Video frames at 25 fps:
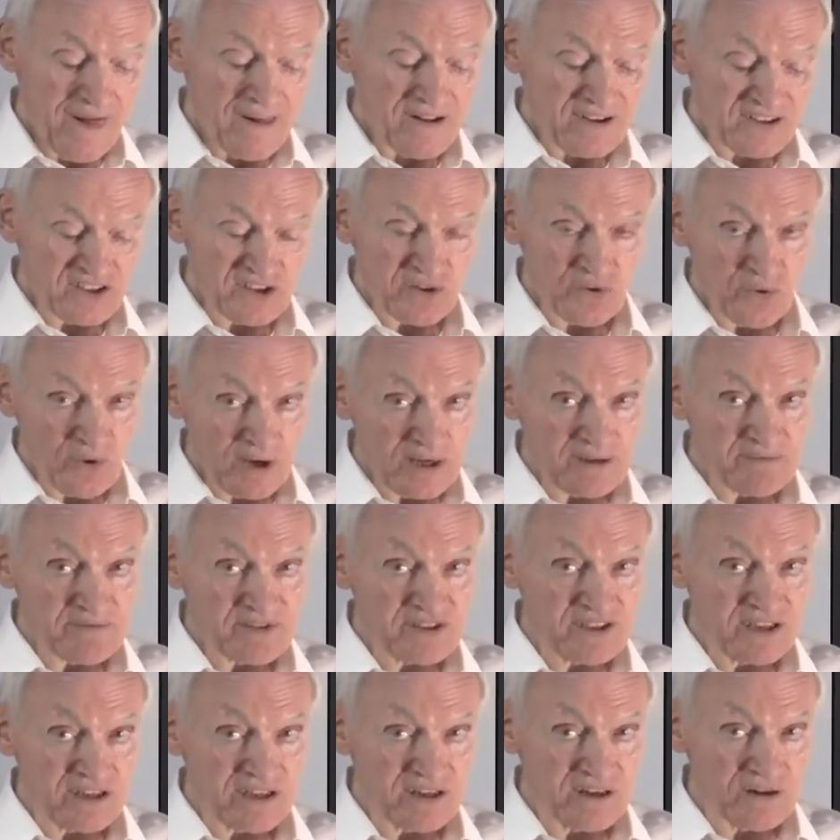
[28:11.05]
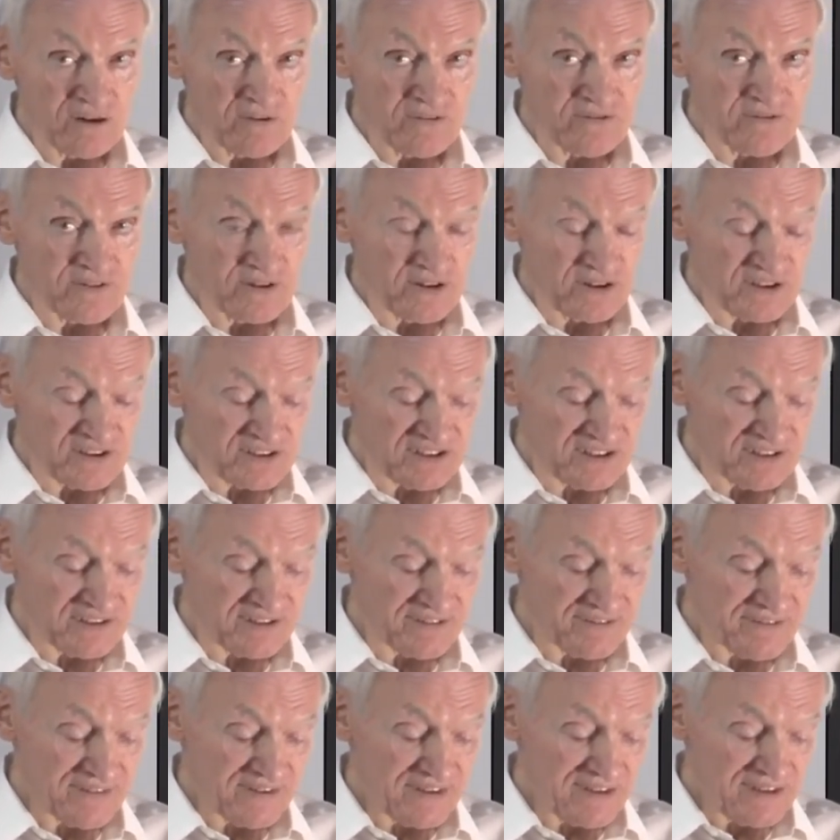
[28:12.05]
So one of them is going to go first.
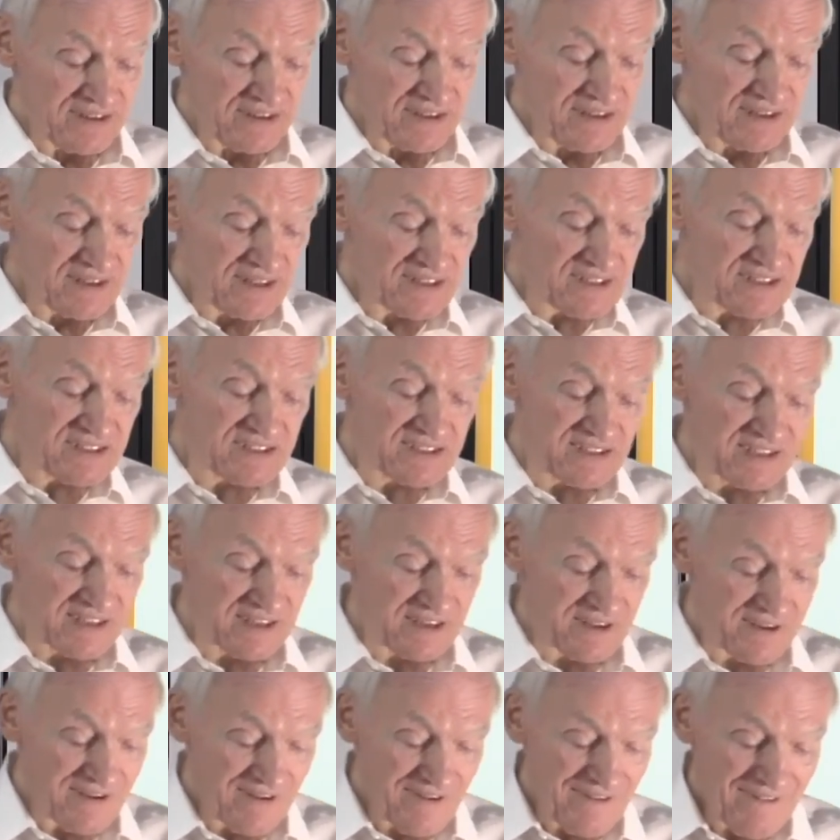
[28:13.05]
Let's see.